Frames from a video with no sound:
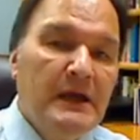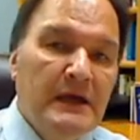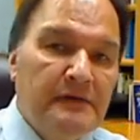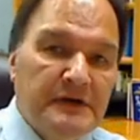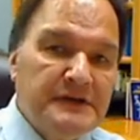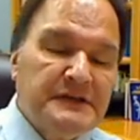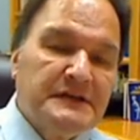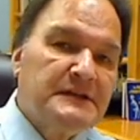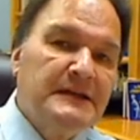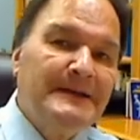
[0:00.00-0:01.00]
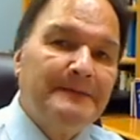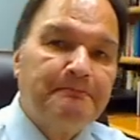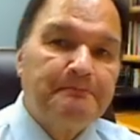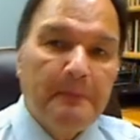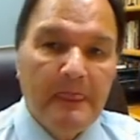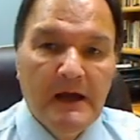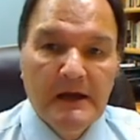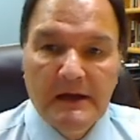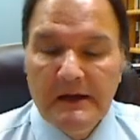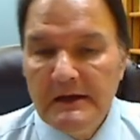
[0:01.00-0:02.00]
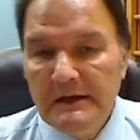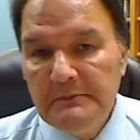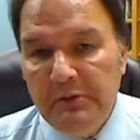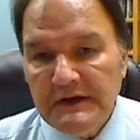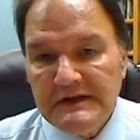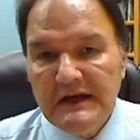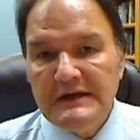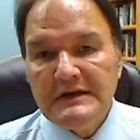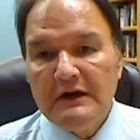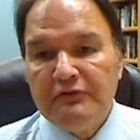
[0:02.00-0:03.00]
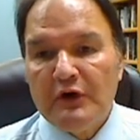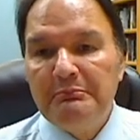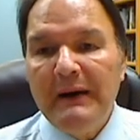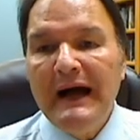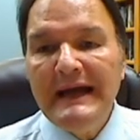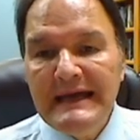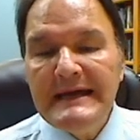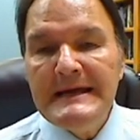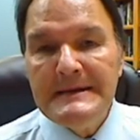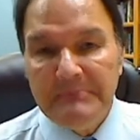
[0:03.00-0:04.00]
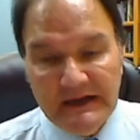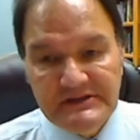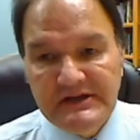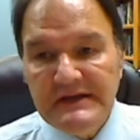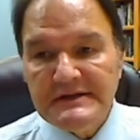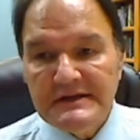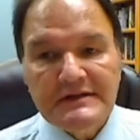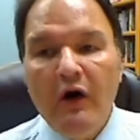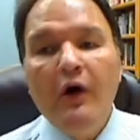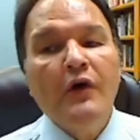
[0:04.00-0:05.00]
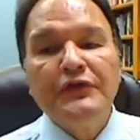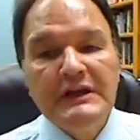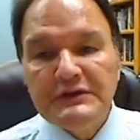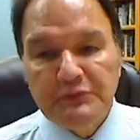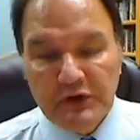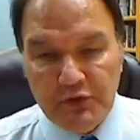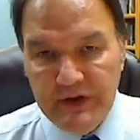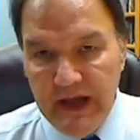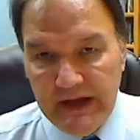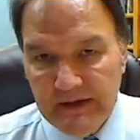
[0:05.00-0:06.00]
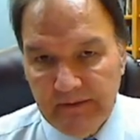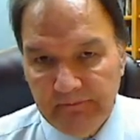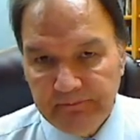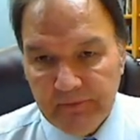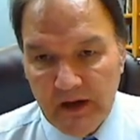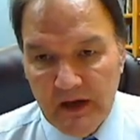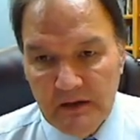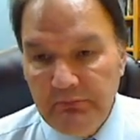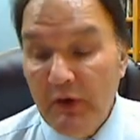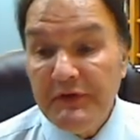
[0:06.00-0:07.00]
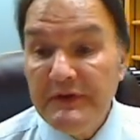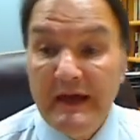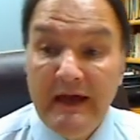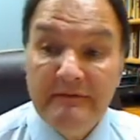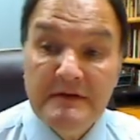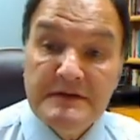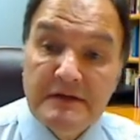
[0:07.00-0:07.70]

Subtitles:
and in verse 16, Paul says, "For by him," by Jesus, "all things were created, both in the heavens